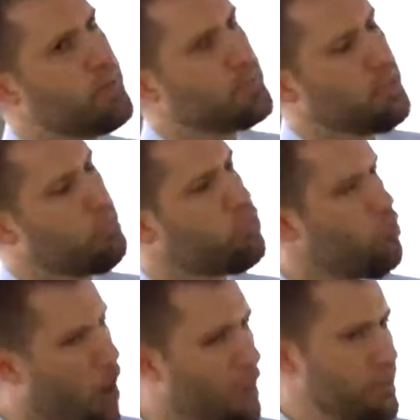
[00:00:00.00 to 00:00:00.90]
But the
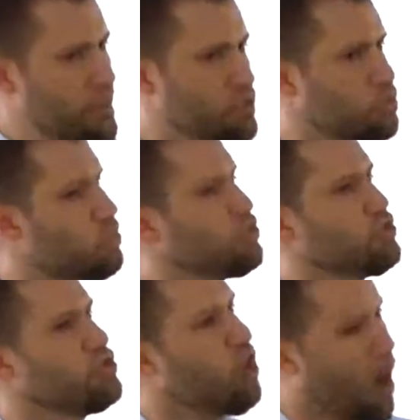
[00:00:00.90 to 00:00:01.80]
promise
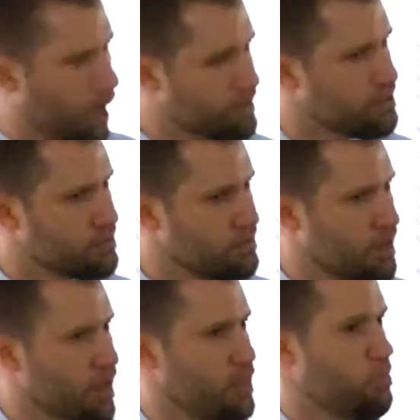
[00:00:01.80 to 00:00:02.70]
was not.
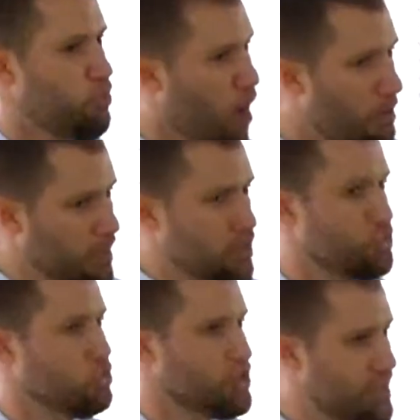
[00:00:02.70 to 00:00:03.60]
The
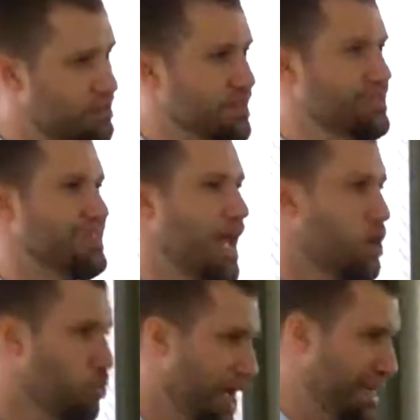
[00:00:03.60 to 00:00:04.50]
promise was given
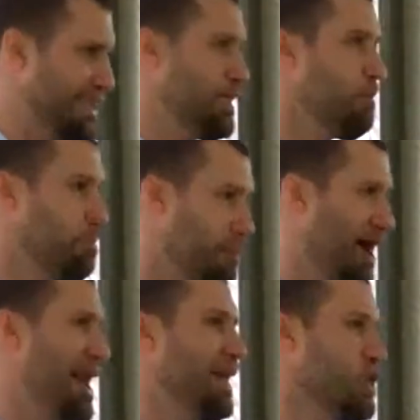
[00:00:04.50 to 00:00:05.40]
directly
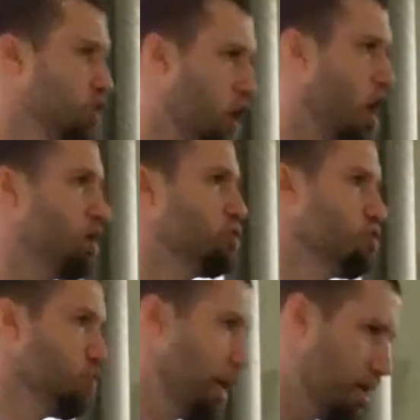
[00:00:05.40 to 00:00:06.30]
by
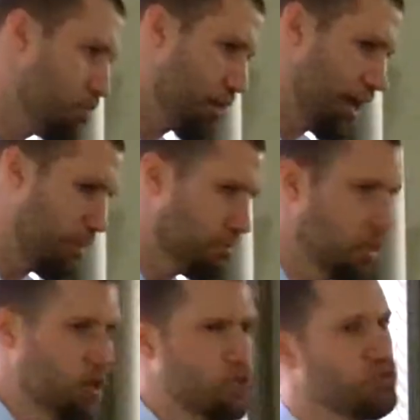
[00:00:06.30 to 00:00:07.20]
God to Abraham.
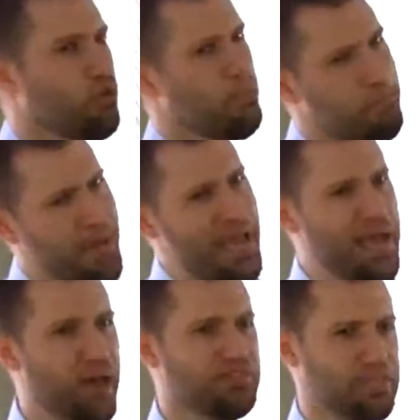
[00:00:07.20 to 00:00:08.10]
So it may
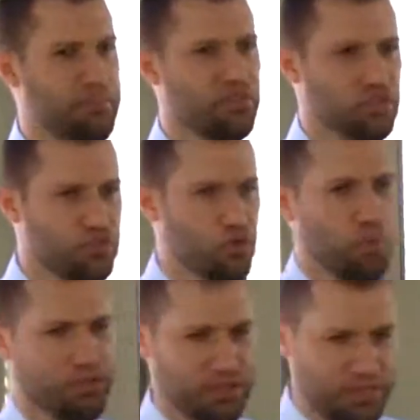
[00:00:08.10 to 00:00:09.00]
have something to
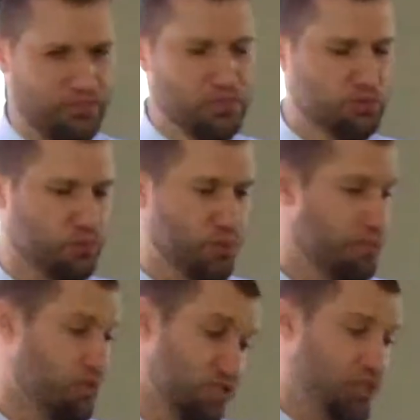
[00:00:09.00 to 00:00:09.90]
do with the difference
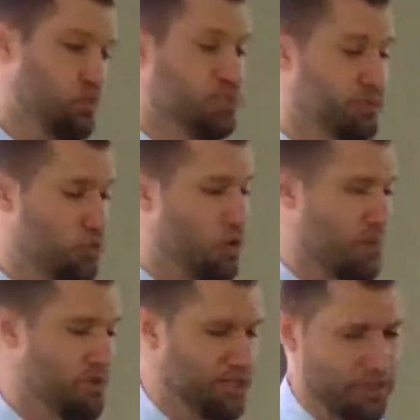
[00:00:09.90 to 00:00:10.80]
between, because that's what he's been
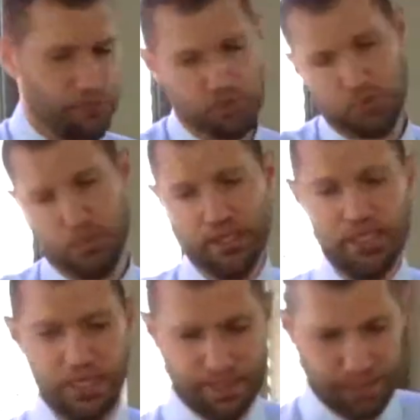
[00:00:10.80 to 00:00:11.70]
talking about, the difference
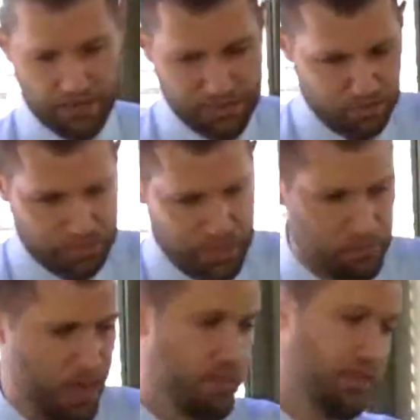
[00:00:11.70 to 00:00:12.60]
between the covenant with
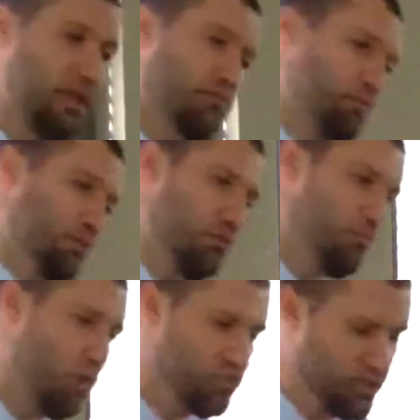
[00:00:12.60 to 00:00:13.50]
Abraham and the covenant
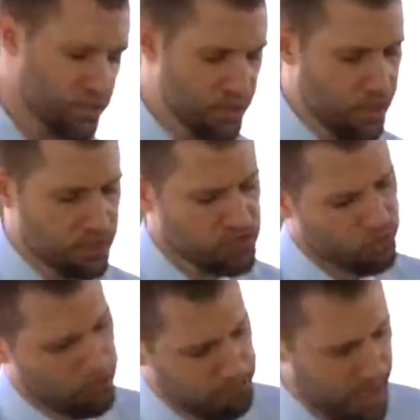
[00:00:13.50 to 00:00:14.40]
with Moses.
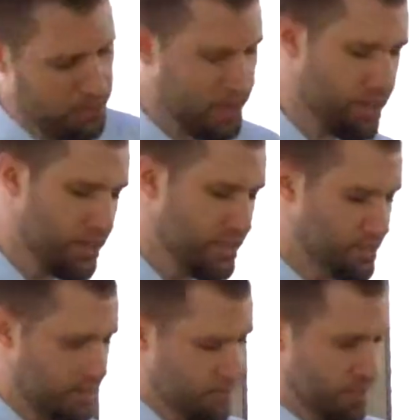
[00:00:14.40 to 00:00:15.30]
So it may be that
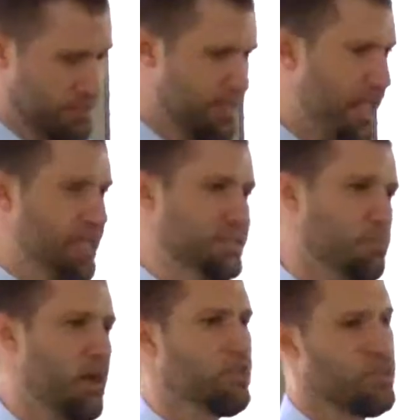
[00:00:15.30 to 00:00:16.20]
he's saying
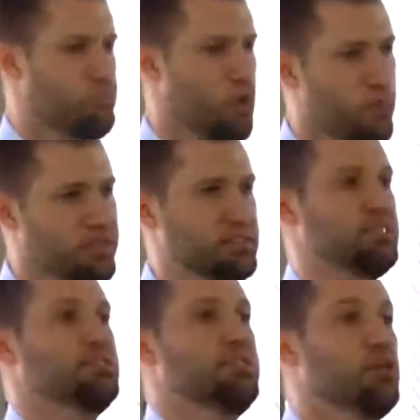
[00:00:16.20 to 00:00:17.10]
somehow that the promise
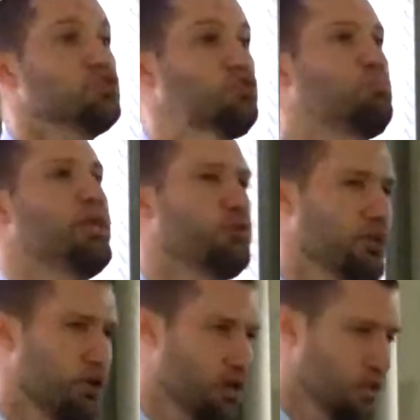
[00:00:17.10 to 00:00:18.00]
is
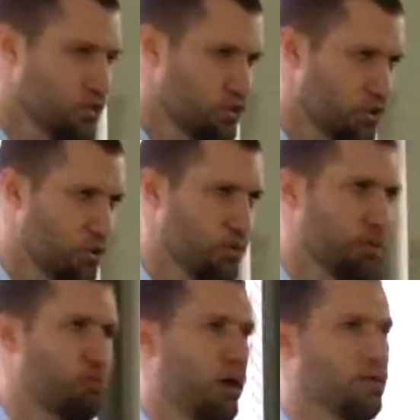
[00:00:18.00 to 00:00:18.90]
superior to
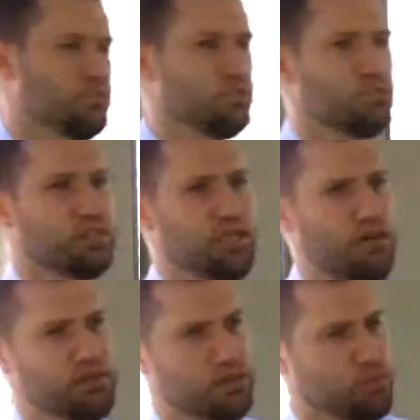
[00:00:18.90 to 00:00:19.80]
the
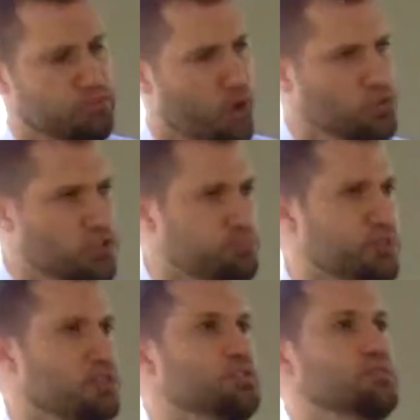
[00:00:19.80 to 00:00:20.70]
covenant with Moses
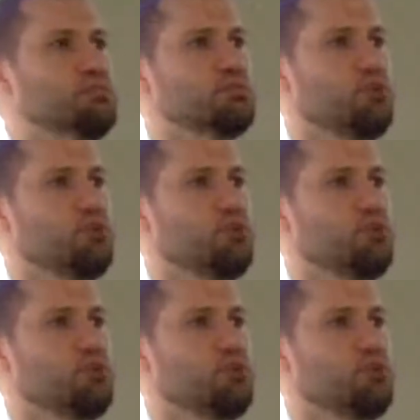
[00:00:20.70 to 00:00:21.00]
because